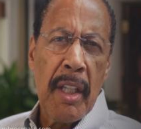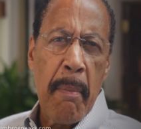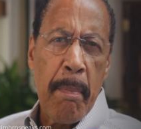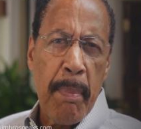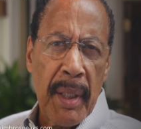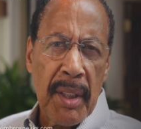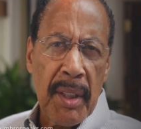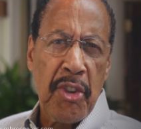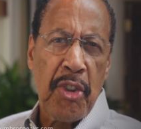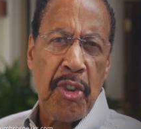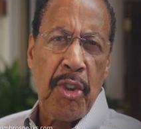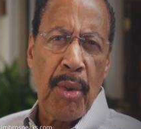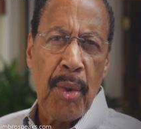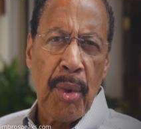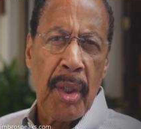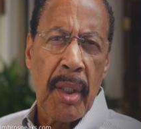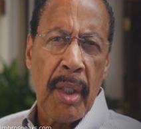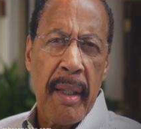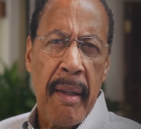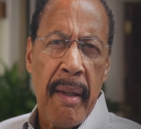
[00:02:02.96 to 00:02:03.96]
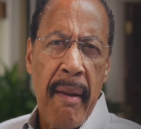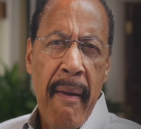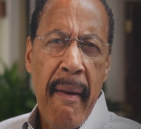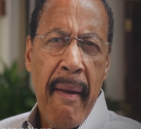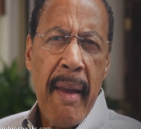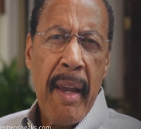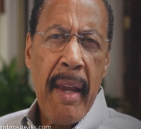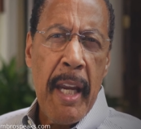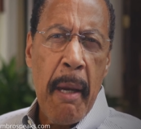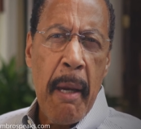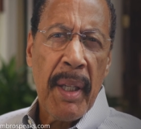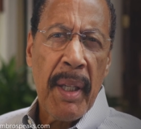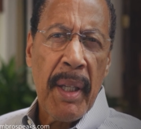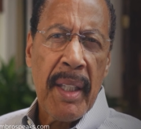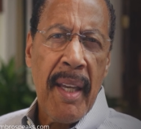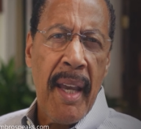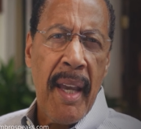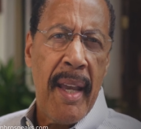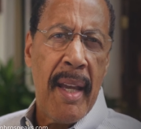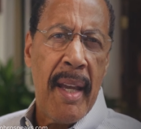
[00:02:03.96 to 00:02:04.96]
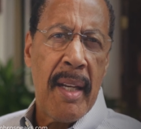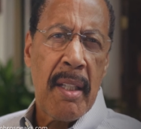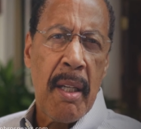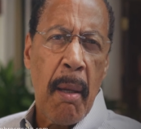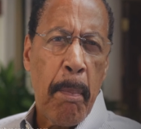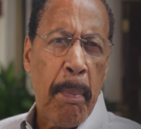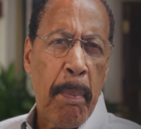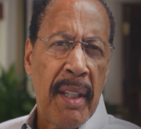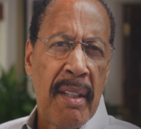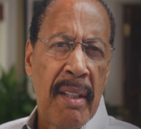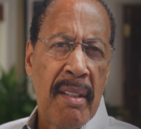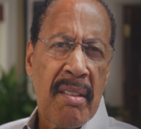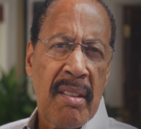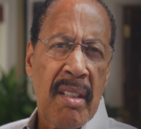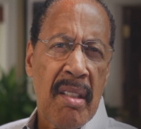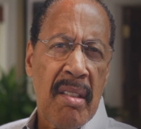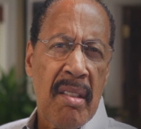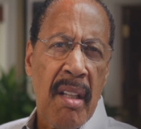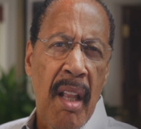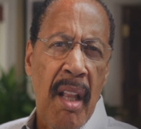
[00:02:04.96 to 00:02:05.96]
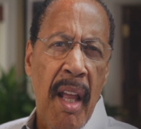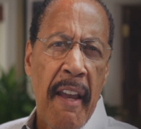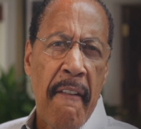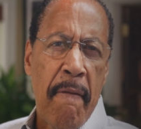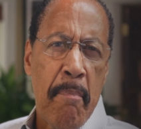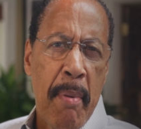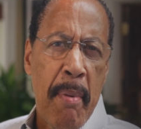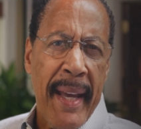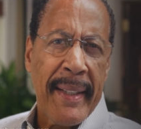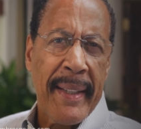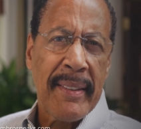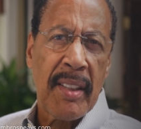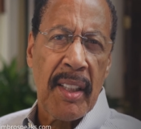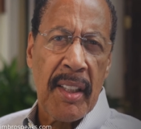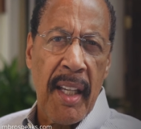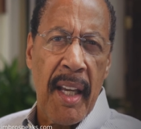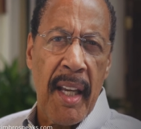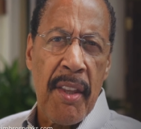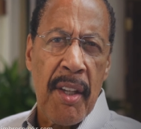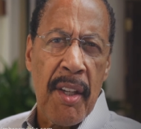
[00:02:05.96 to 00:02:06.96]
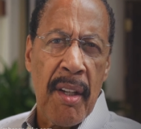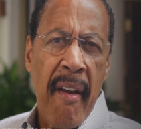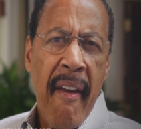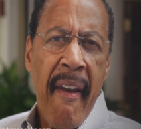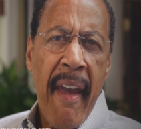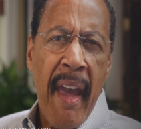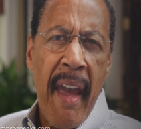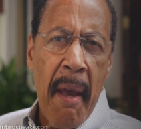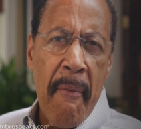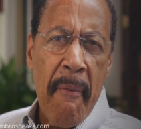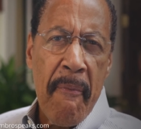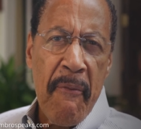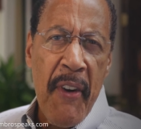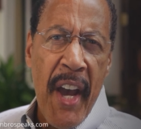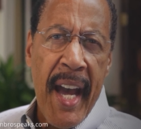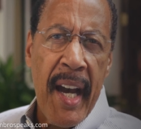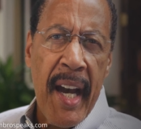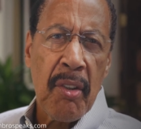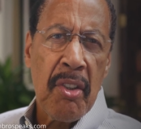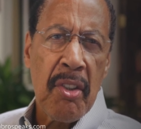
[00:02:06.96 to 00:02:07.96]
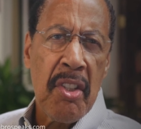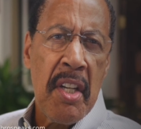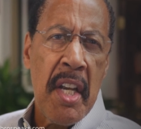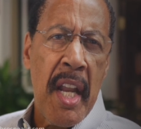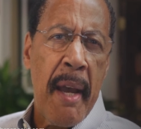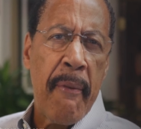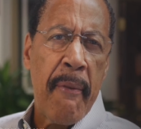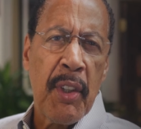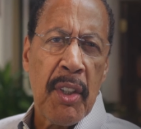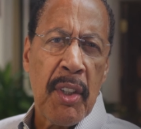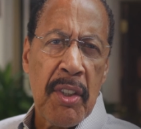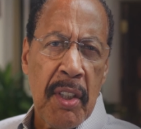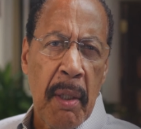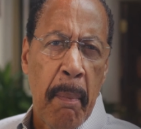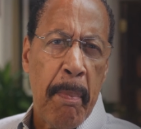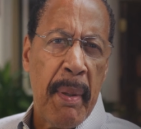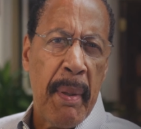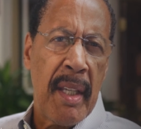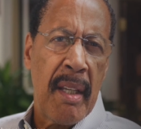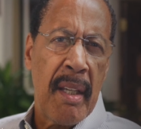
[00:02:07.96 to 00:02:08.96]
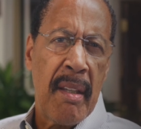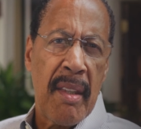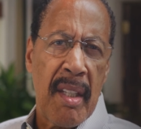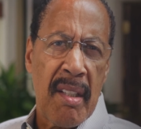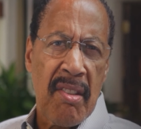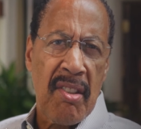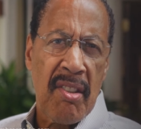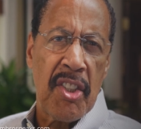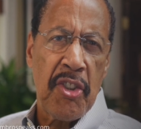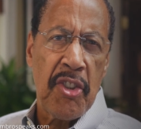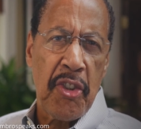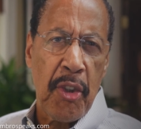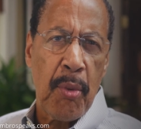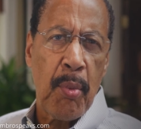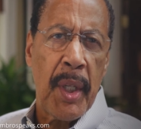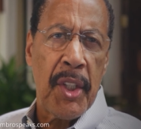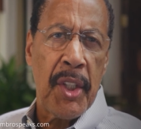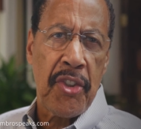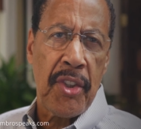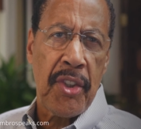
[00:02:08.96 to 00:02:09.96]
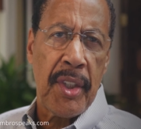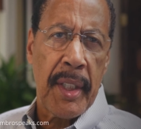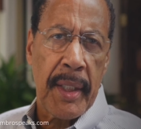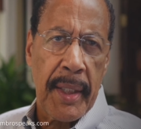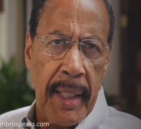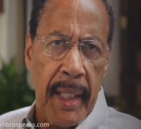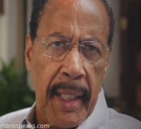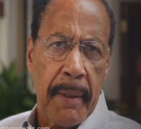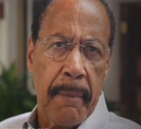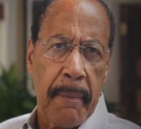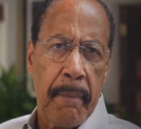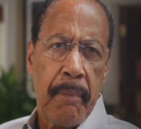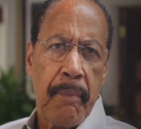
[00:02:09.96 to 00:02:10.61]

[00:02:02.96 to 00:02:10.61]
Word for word: but surely, he began to piece his life back together and vowed never to be in this situation again.